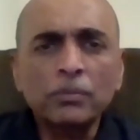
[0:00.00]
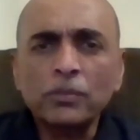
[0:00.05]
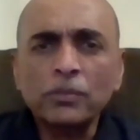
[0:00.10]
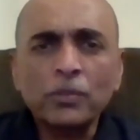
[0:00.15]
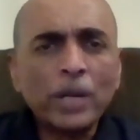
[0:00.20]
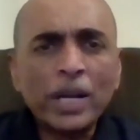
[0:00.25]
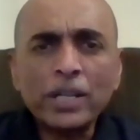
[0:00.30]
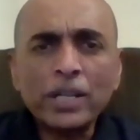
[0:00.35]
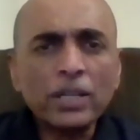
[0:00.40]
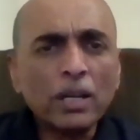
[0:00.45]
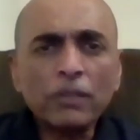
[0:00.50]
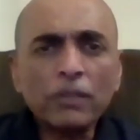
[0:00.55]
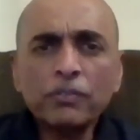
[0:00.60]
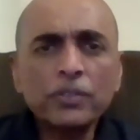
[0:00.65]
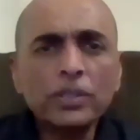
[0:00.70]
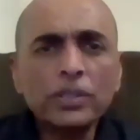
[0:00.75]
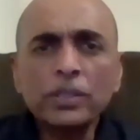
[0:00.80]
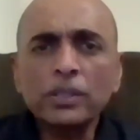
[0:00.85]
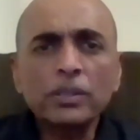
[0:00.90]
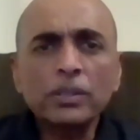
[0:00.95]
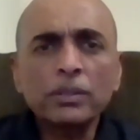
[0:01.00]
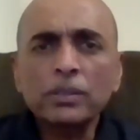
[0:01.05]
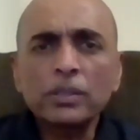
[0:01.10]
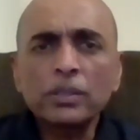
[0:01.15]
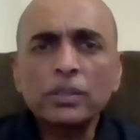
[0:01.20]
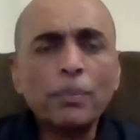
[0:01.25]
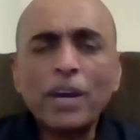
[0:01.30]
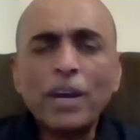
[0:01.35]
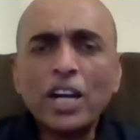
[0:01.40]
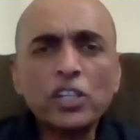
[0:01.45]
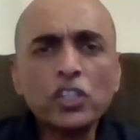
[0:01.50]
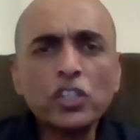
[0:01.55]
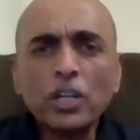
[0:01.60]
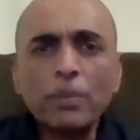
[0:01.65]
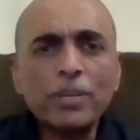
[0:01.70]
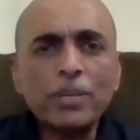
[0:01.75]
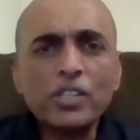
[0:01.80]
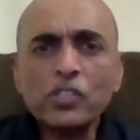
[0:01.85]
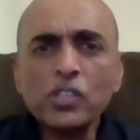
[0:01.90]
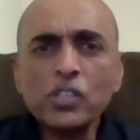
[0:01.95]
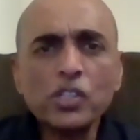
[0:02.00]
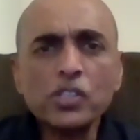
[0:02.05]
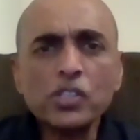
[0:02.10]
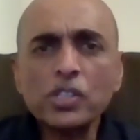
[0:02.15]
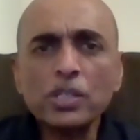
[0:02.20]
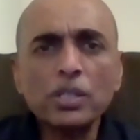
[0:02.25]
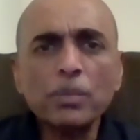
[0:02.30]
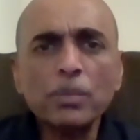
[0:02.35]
right after the batch commences in